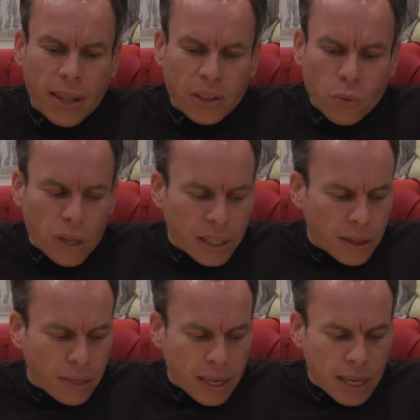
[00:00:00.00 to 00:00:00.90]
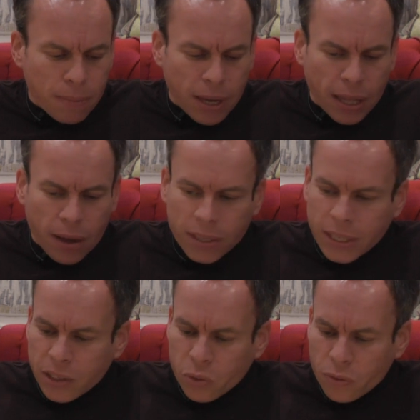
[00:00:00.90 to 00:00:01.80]
There's a theme here, though, isn't there?
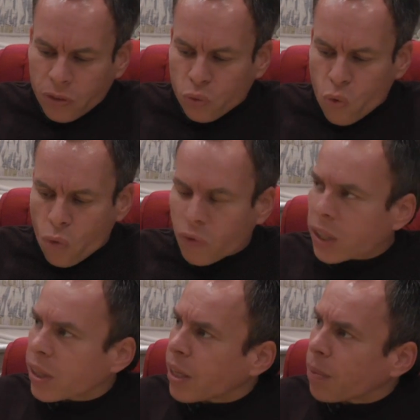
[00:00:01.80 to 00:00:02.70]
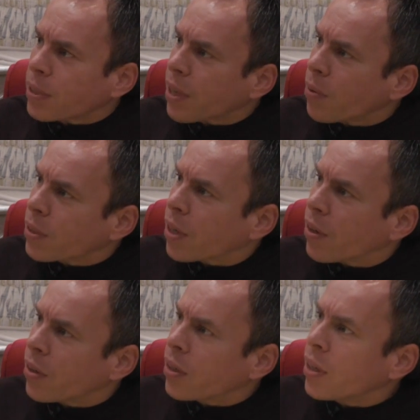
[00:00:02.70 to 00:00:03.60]
There's sort of a dwarfy theme. Is that what's
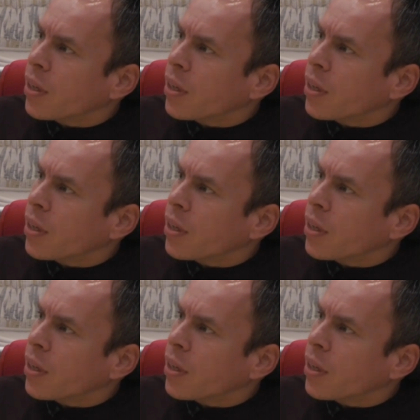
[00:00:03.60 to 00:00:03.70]
going on?